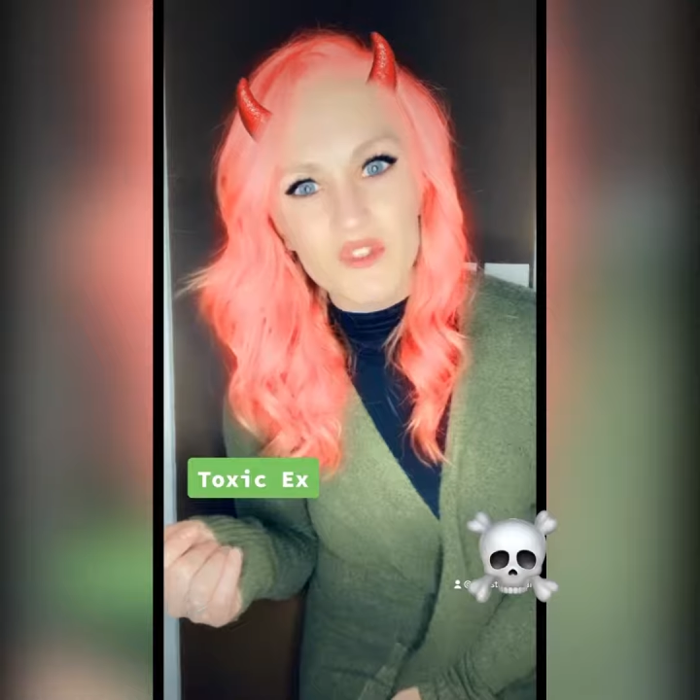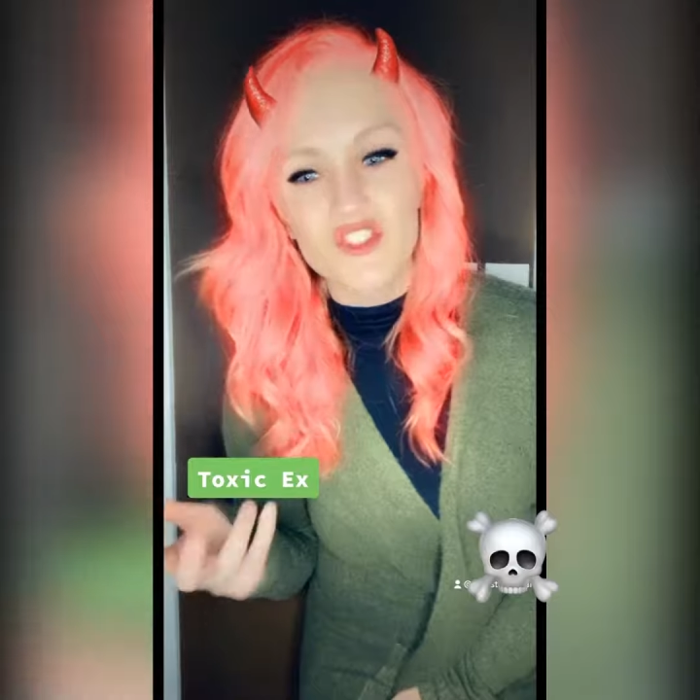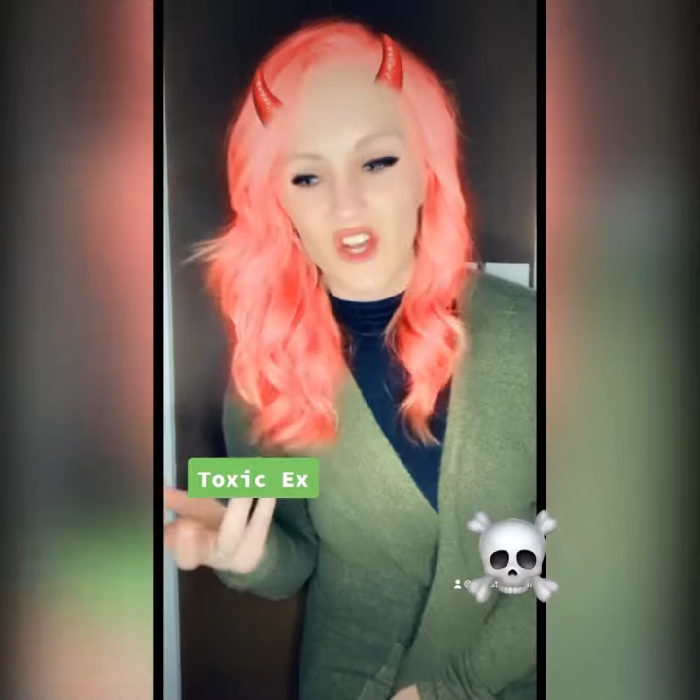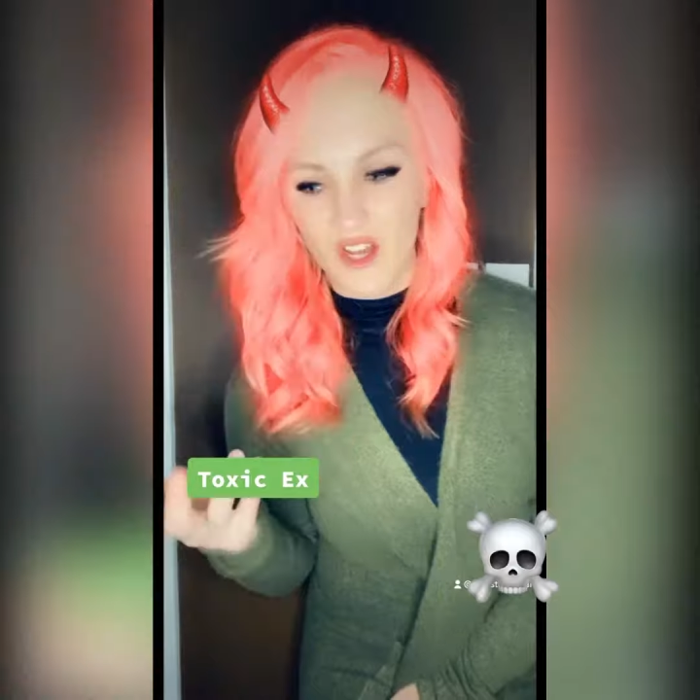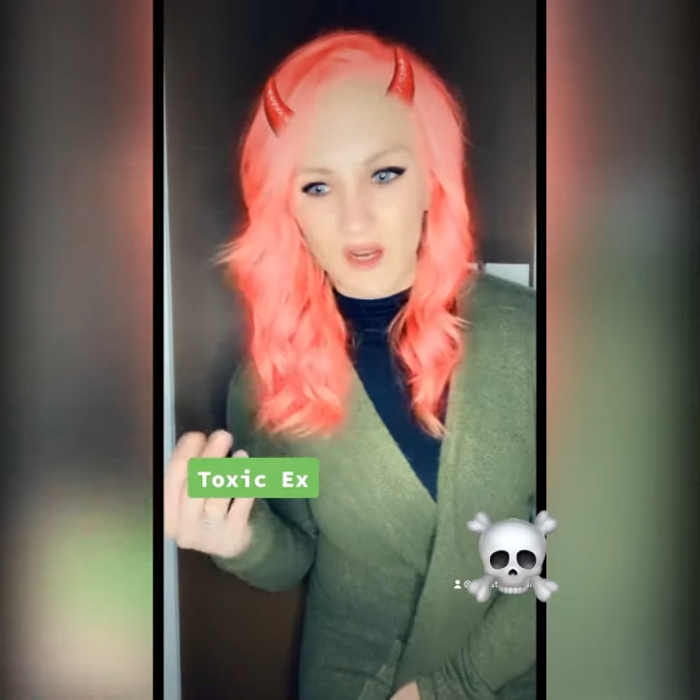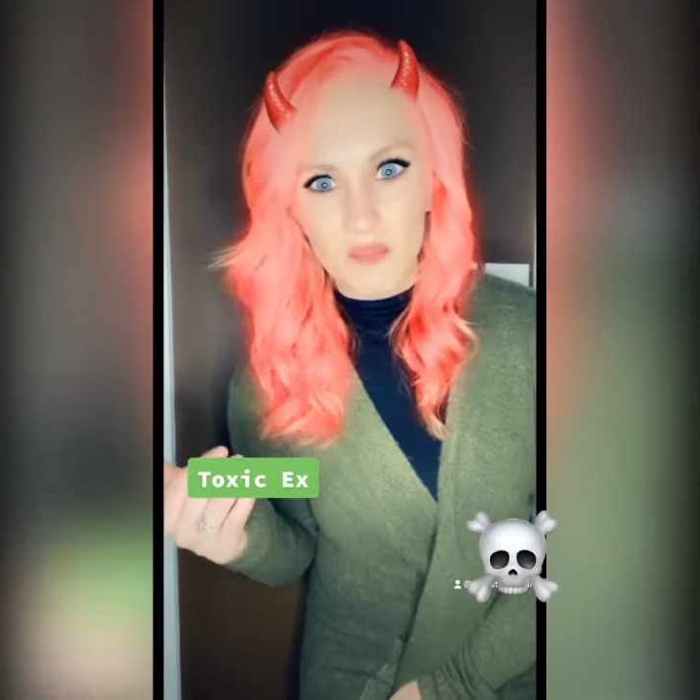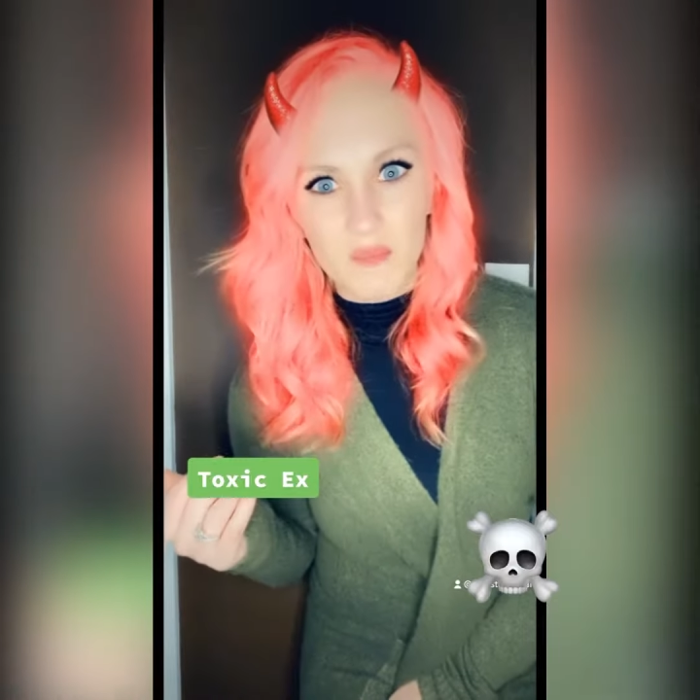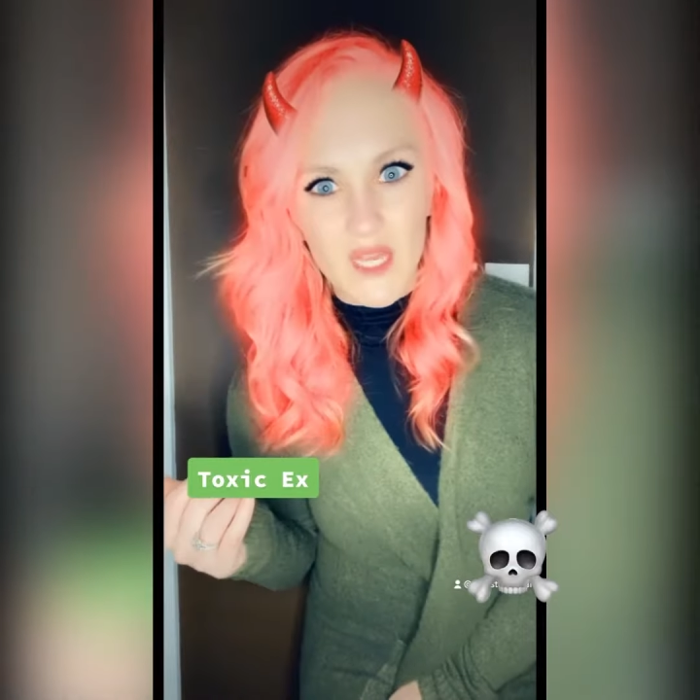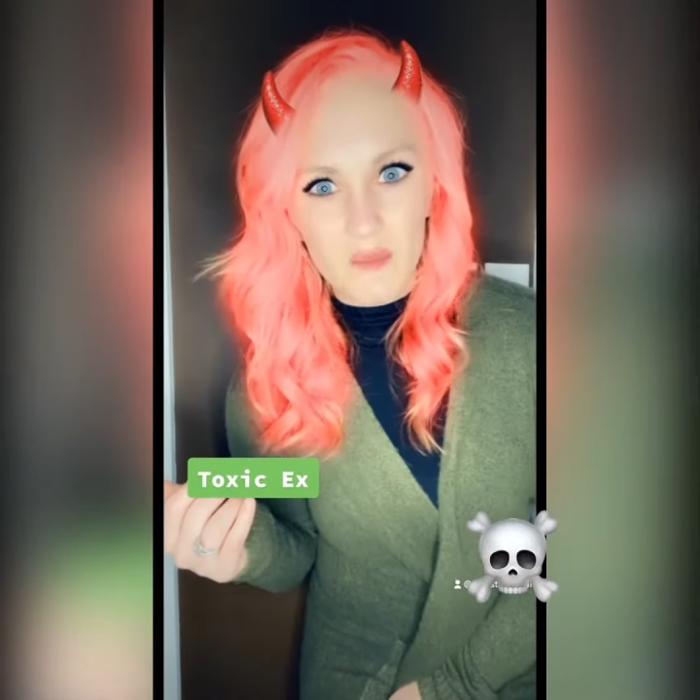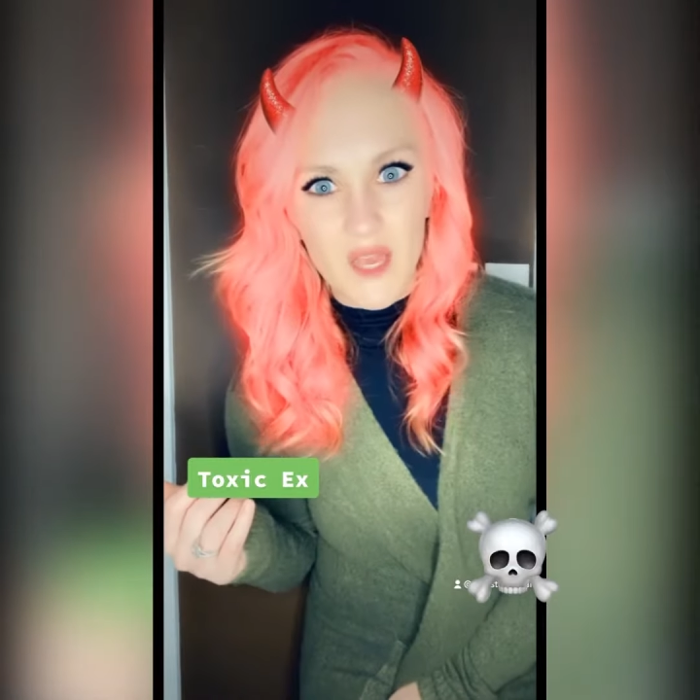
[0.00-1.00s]
Suck it up and
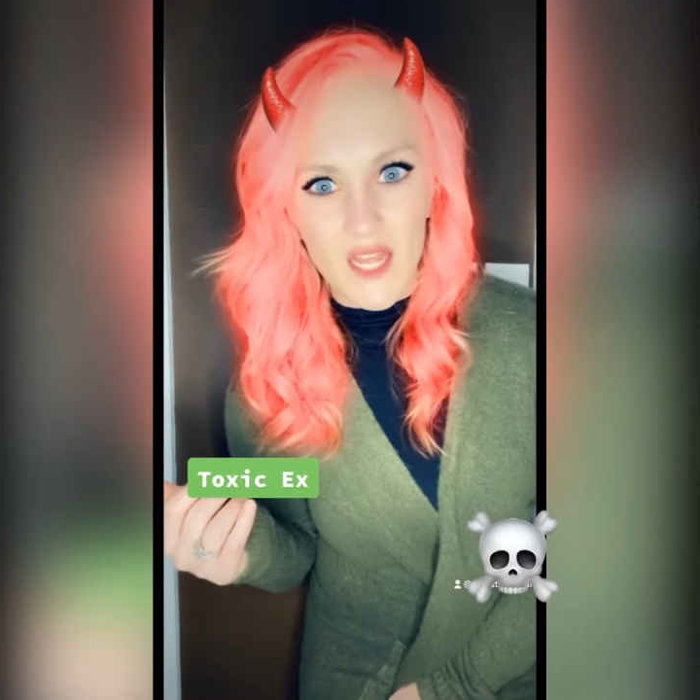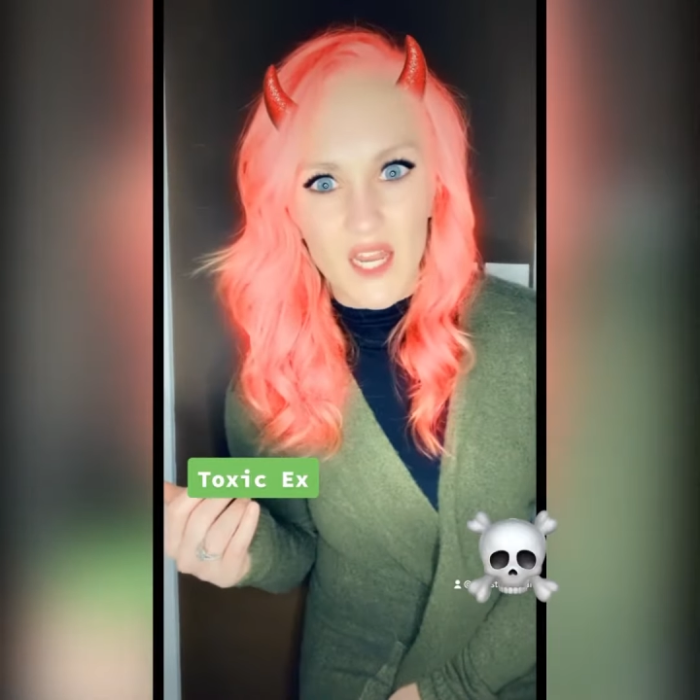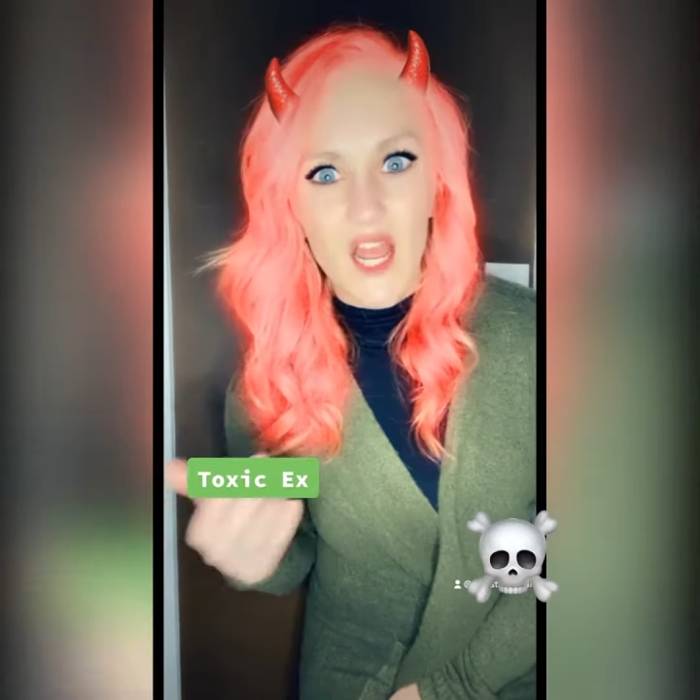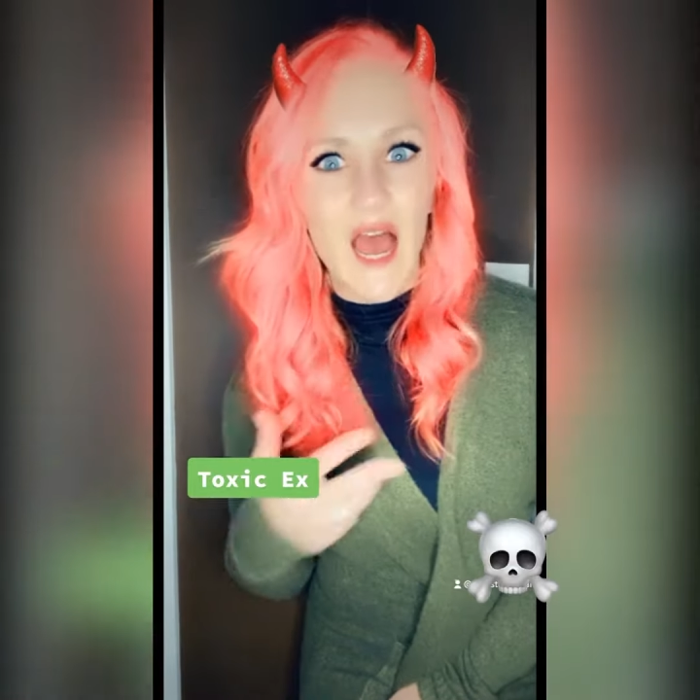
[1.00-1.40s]
be a man.